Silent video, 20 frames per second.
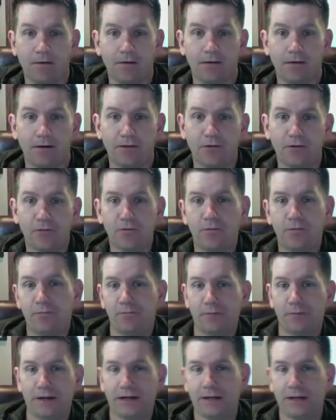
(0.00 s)
Hello,
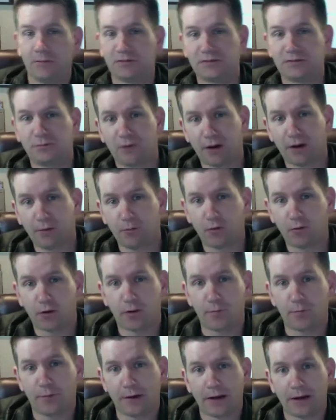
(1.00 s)
my name is Brent
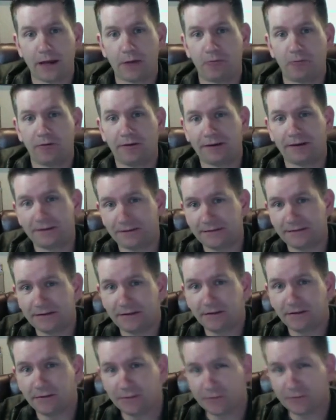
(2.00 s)
Borp, and I would like to
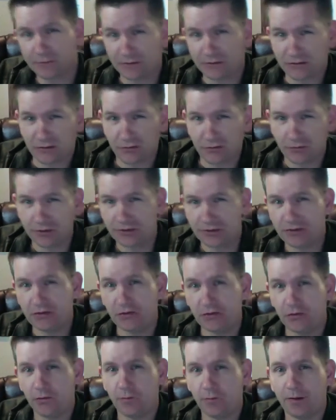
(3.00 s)
tell a little story to
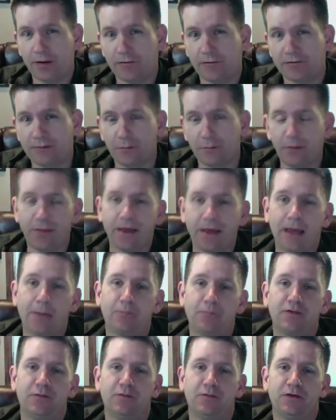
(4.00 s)
you about something that
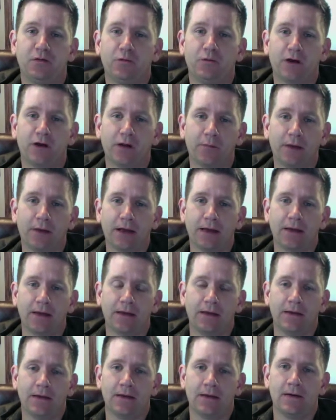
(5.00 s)
happened to me a while back.
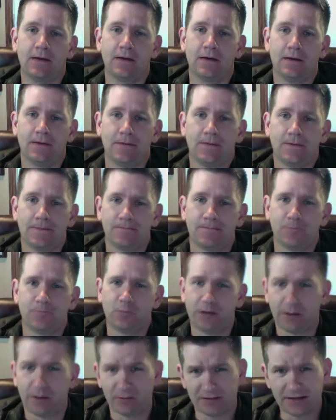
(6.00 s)
When
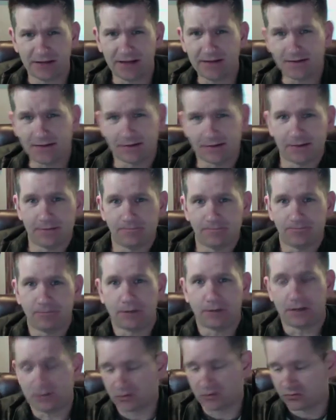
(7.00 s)
I was 19,
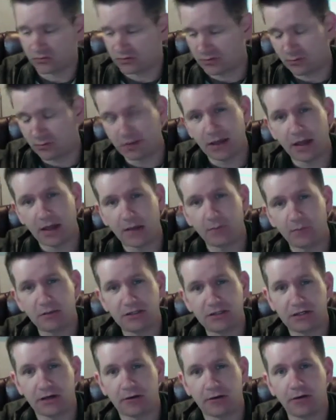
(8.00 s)
I chose to be a
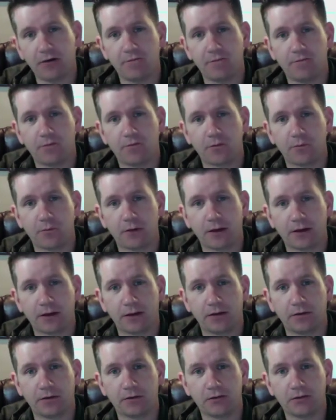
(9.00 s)
missionary for my
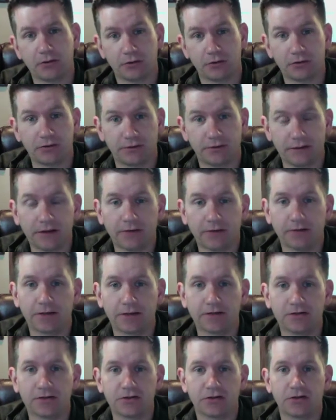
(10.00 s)
church, the
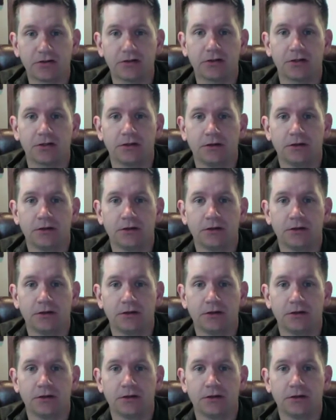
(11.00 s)
LDS Church.